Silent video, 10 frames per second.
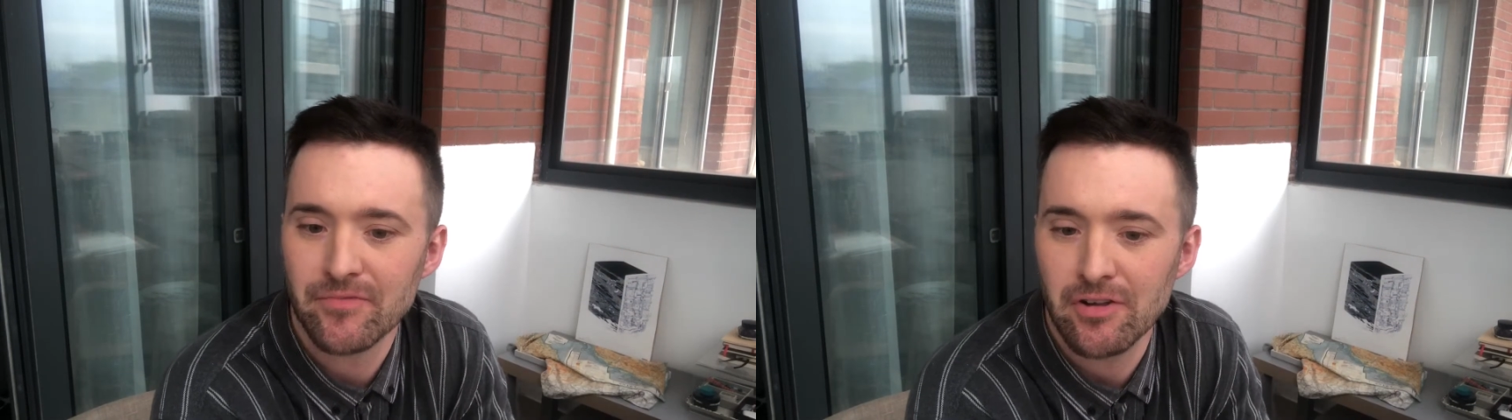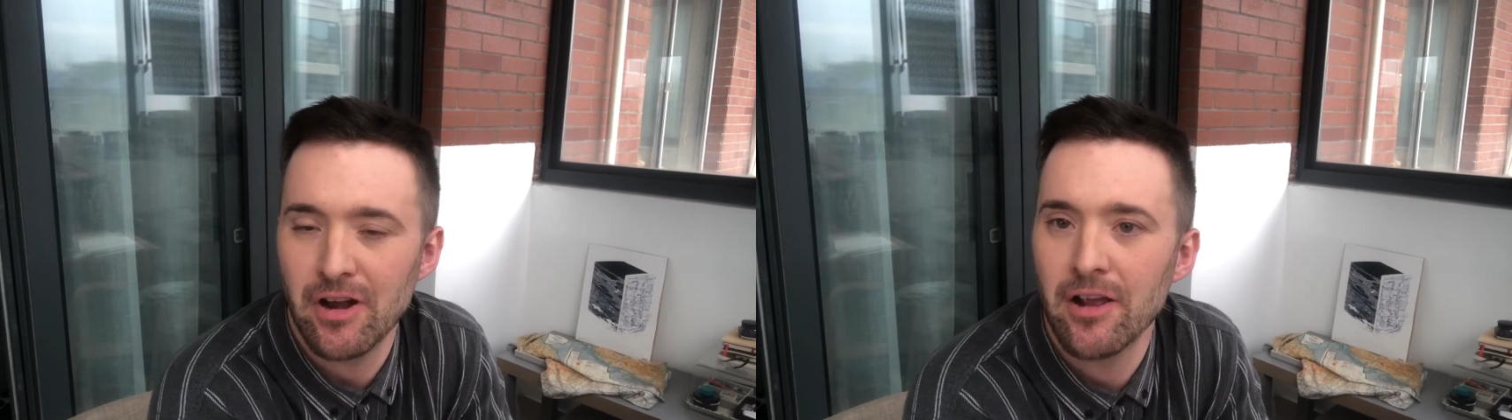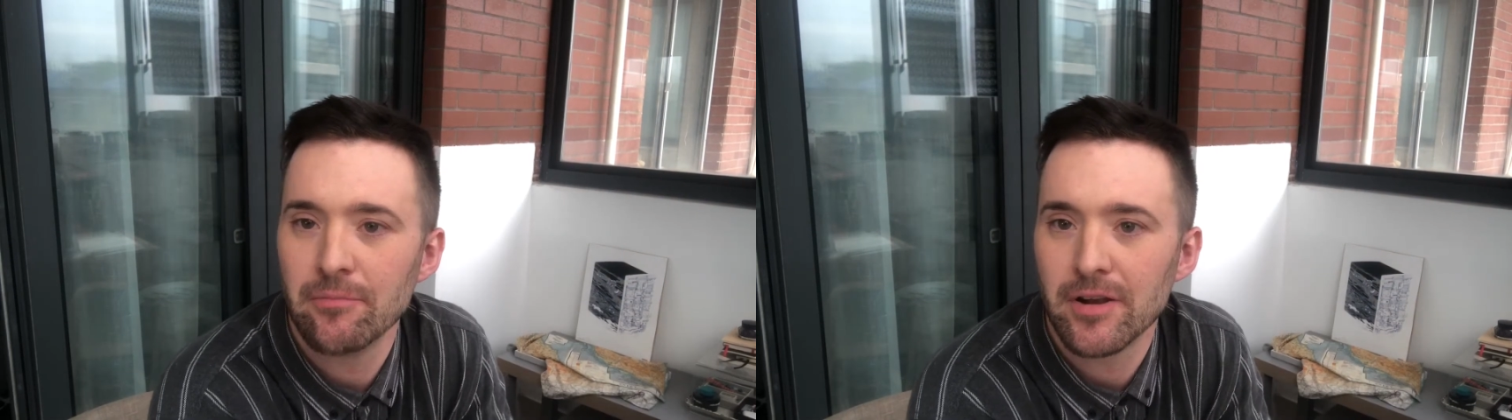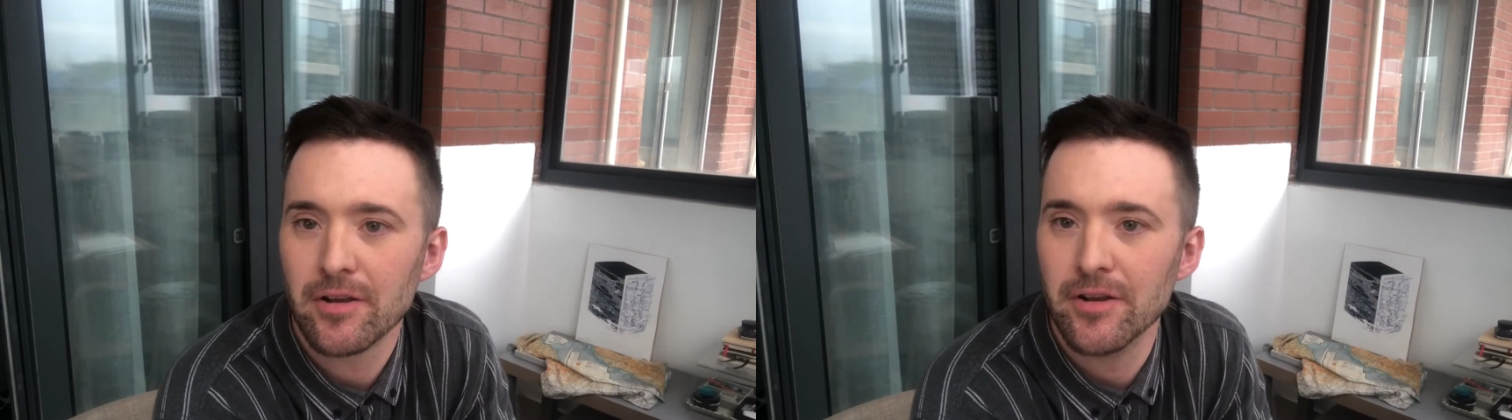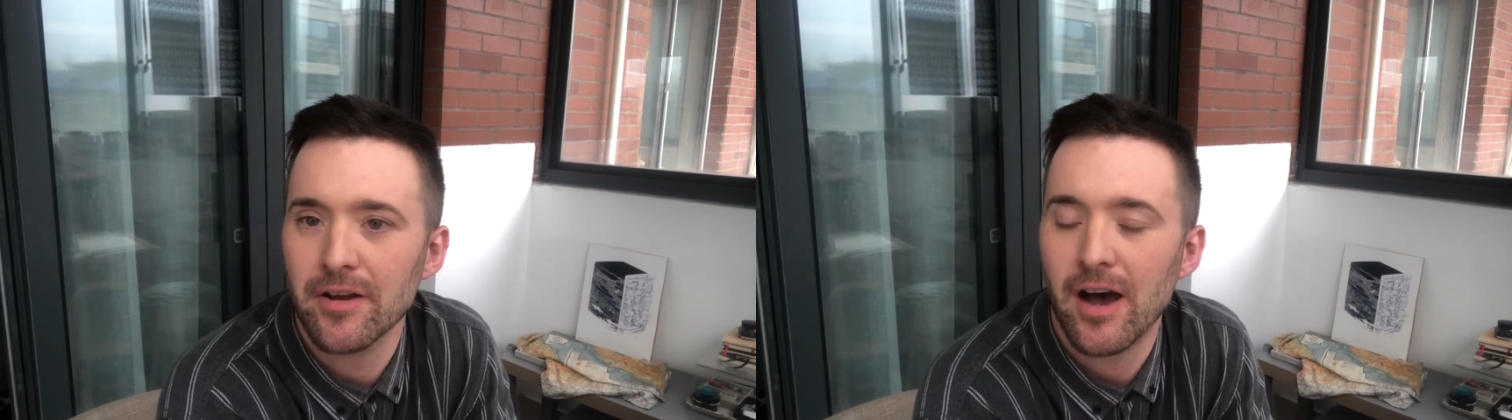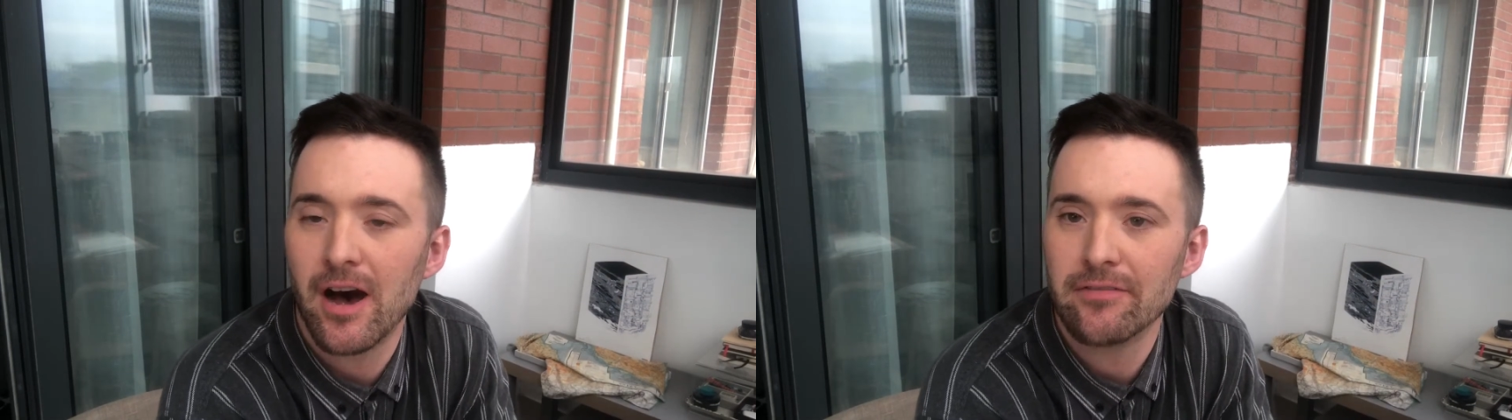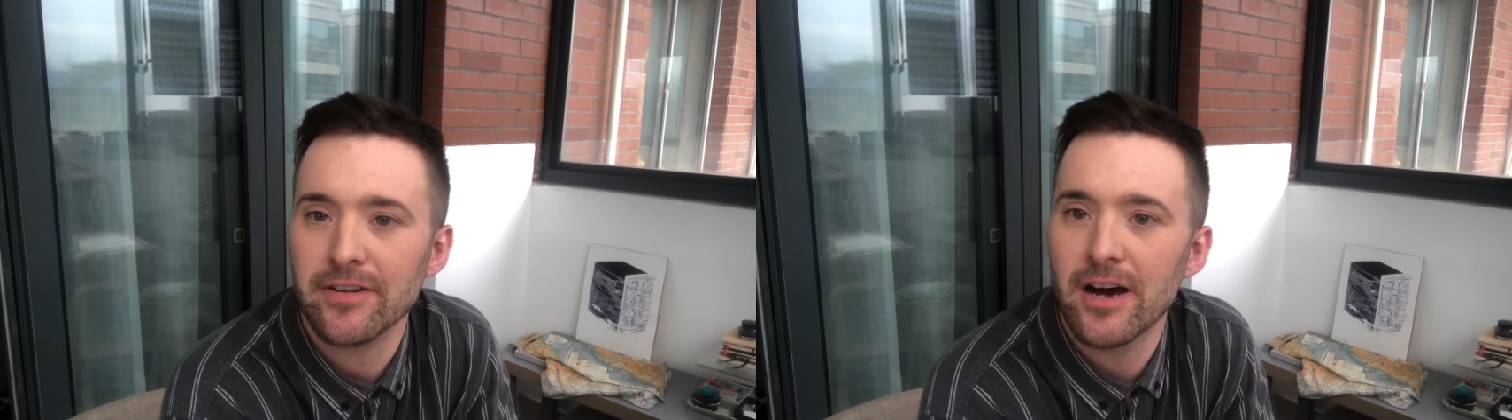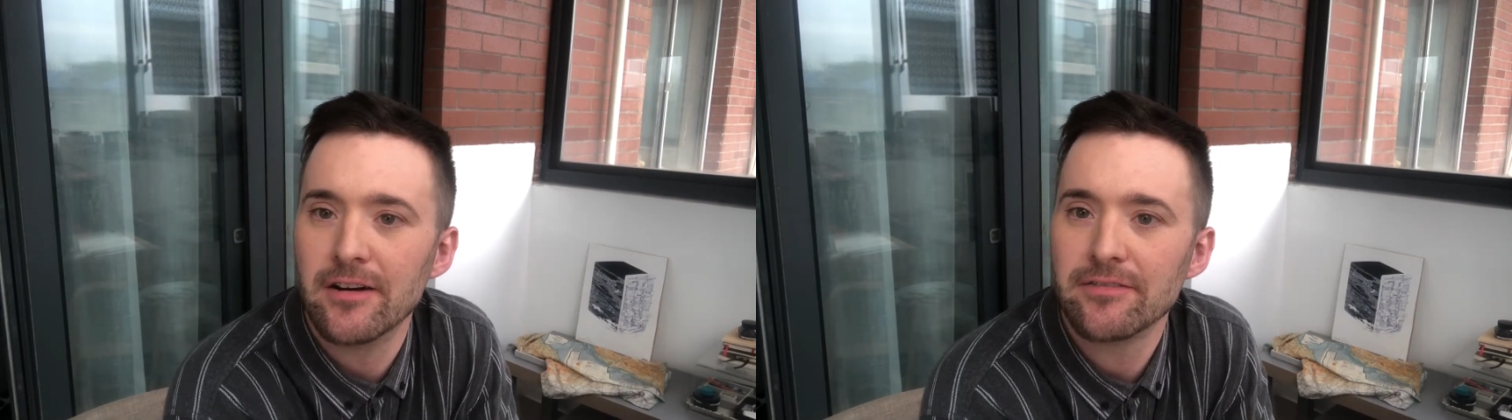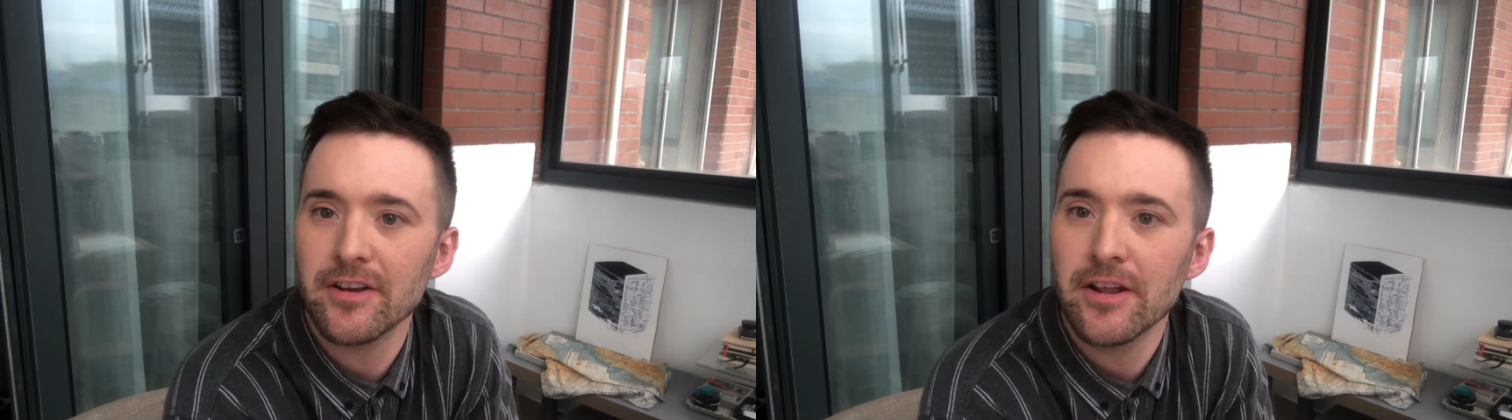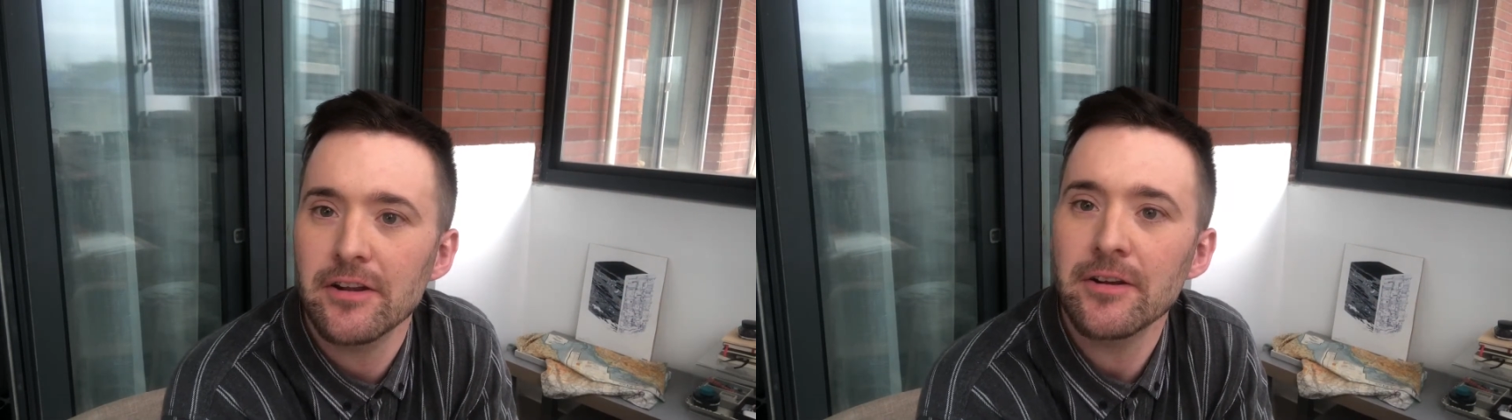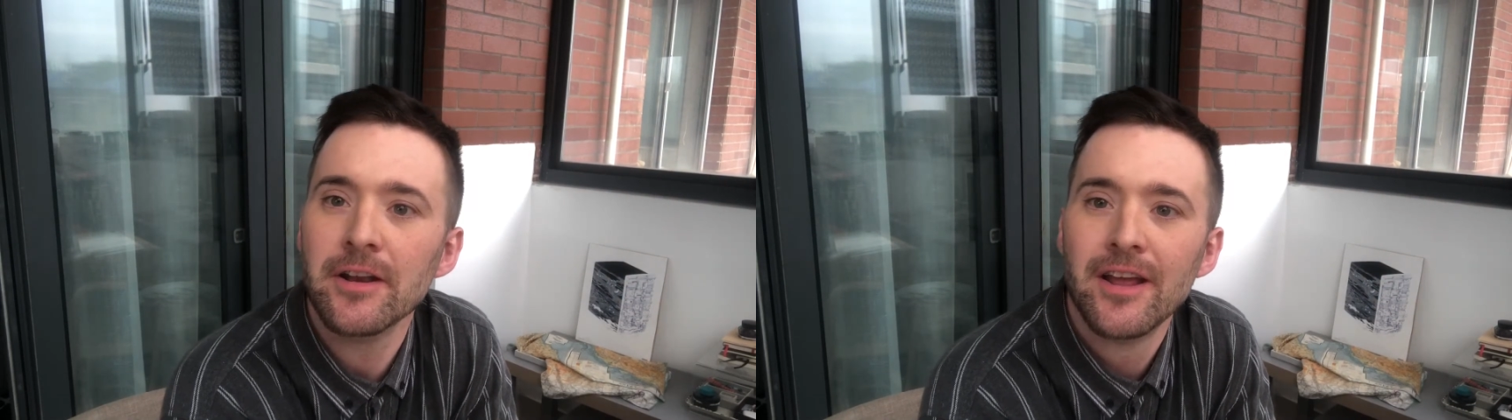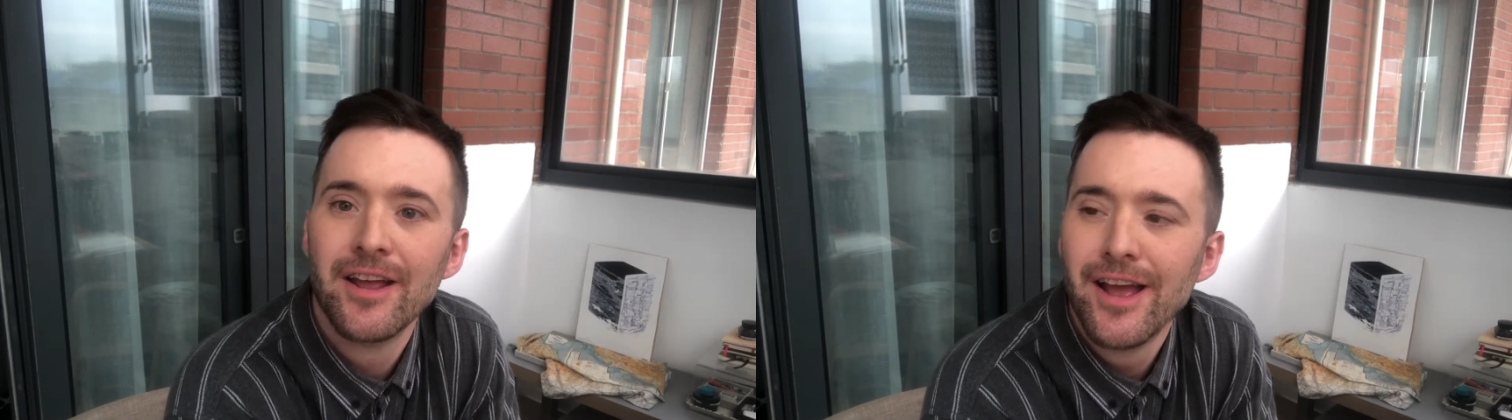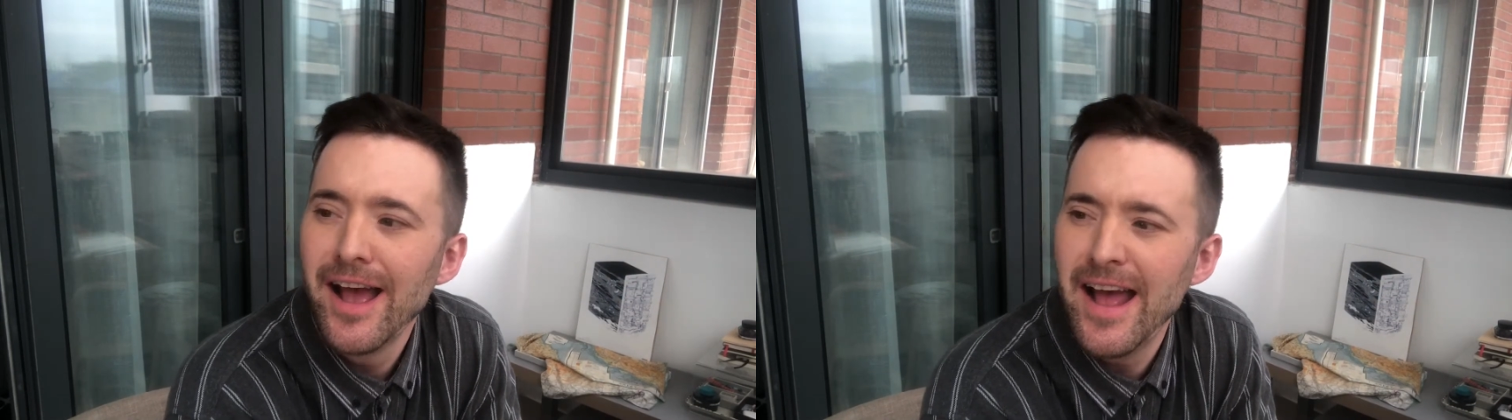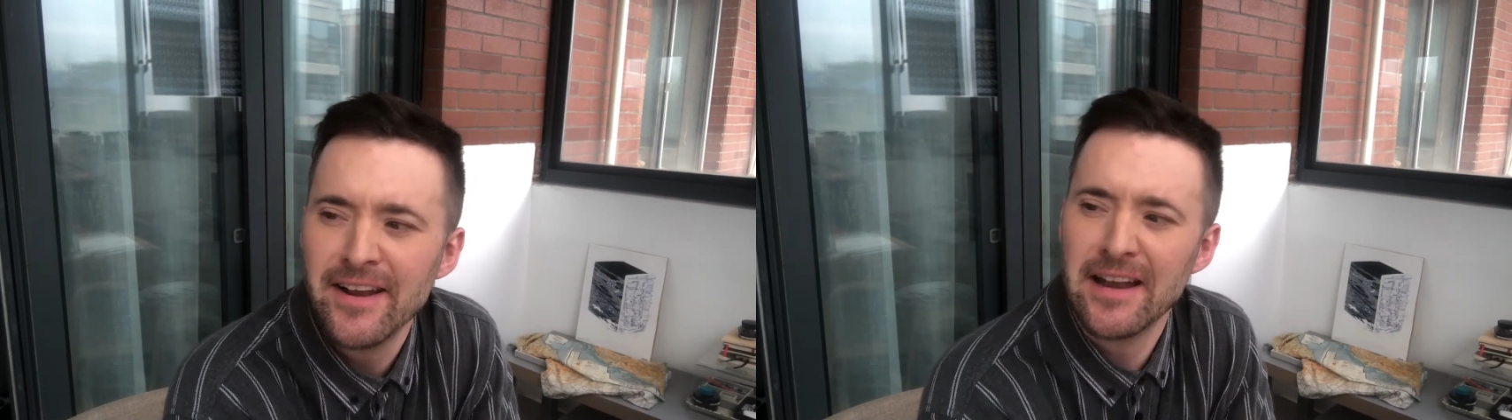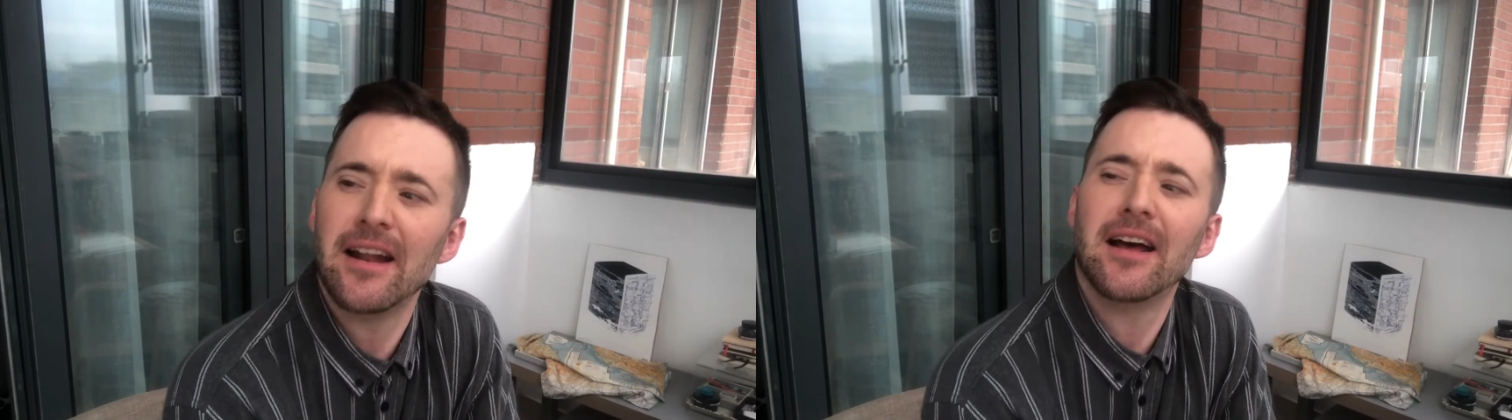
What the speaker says: a good half an afternoon. And